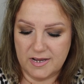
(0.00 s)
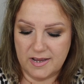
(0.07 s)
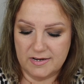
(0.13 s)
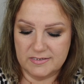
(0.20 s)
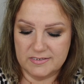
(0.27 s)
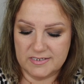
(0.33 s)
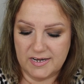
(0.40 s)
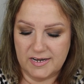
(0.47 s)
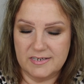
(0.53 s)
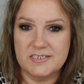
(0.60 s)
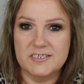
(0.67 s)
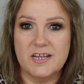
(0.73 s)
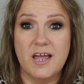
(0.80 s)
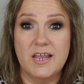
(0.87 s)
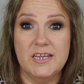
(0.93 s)
and
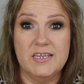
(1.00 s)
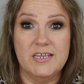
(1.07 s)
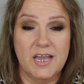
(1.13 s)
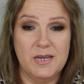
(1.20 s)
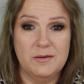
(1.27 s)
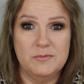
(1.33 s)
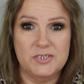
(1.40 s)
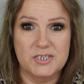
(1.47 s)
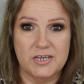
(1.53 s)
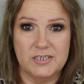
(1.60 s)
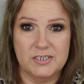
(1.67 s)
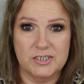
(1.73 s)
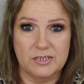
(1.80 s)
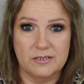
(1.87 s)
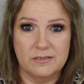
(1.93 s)
it's a game
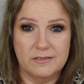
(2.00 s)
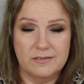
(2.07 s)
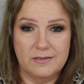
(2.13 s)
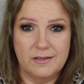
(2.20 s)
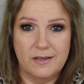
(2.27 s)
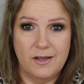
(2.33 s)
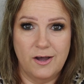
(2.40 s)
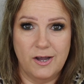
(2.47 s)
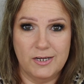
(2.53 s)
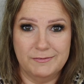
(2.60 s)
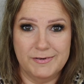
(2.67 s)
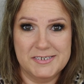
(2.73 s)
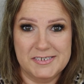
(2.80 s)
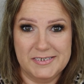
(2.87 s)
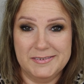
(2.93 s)
changer. Are
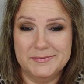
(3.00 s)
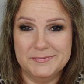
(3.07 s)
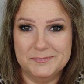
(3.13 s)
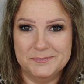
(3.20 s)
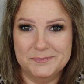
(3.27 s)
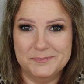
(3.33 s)
you ready?